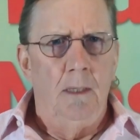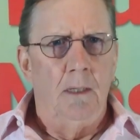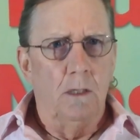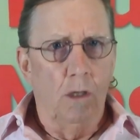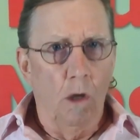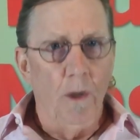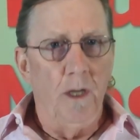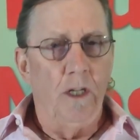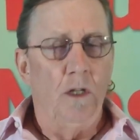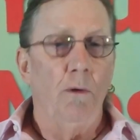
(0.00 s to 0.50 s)

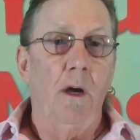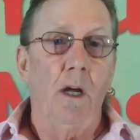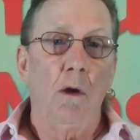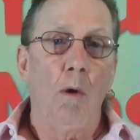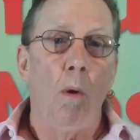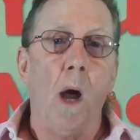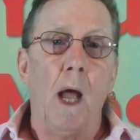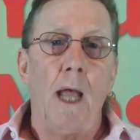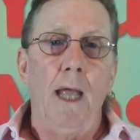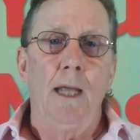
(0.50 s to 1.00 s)
go into a
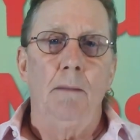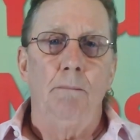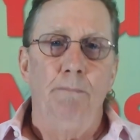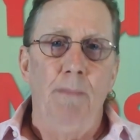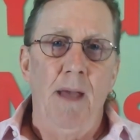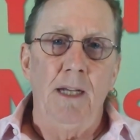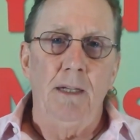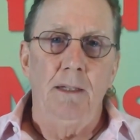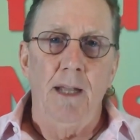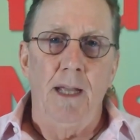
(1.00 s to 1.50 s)
quiet
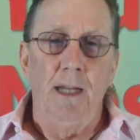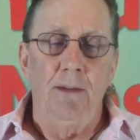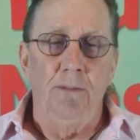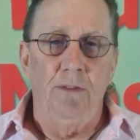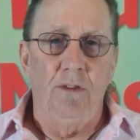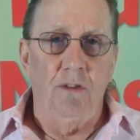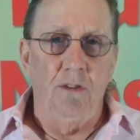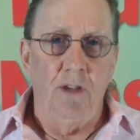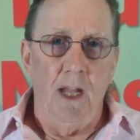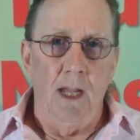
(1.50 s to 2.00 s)
meditative
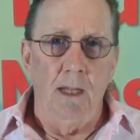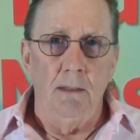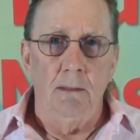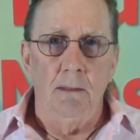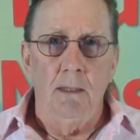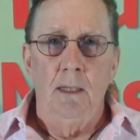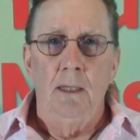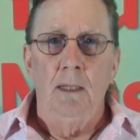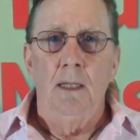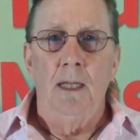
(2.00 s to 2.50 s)
state,
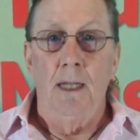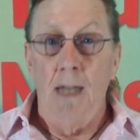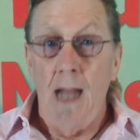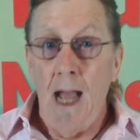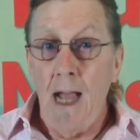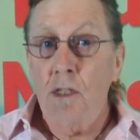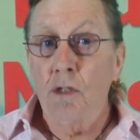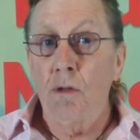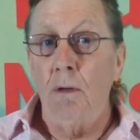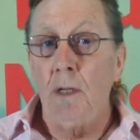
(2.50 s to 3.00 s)
and
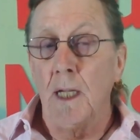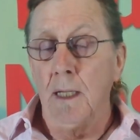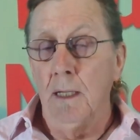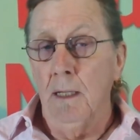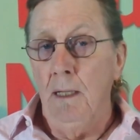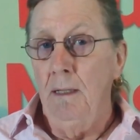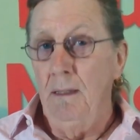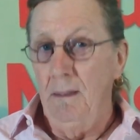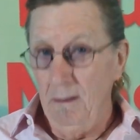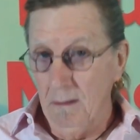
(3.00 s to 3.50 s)

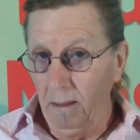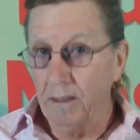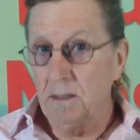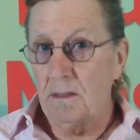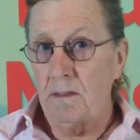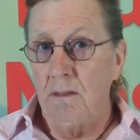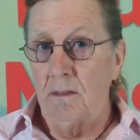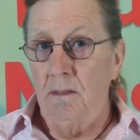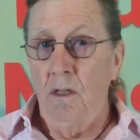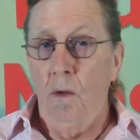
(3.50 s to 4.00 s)
actually
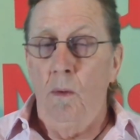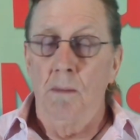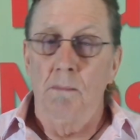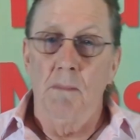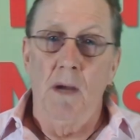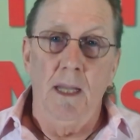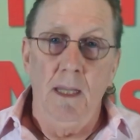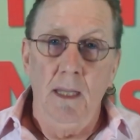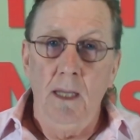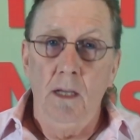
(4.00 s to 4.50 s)
listen to what
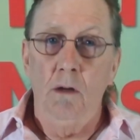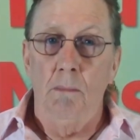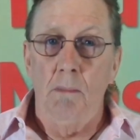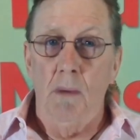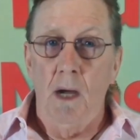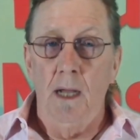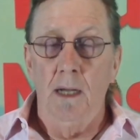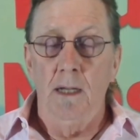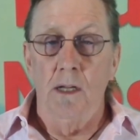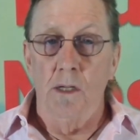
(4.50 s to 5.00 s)
my ego
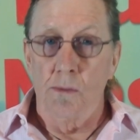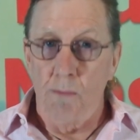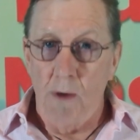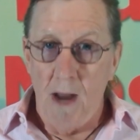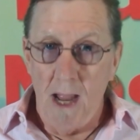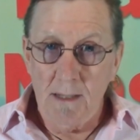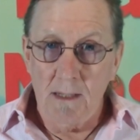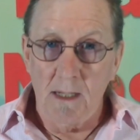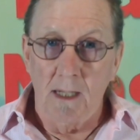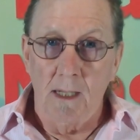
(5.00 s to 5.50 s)
mind is
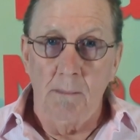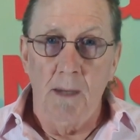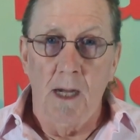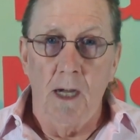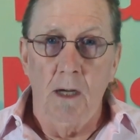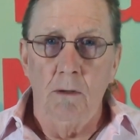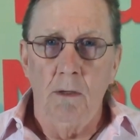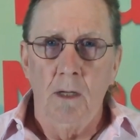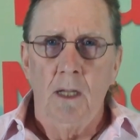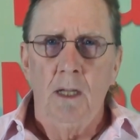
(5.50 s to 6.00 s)
ranting
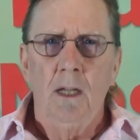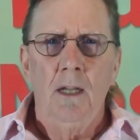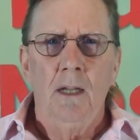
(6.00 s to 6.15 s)
about,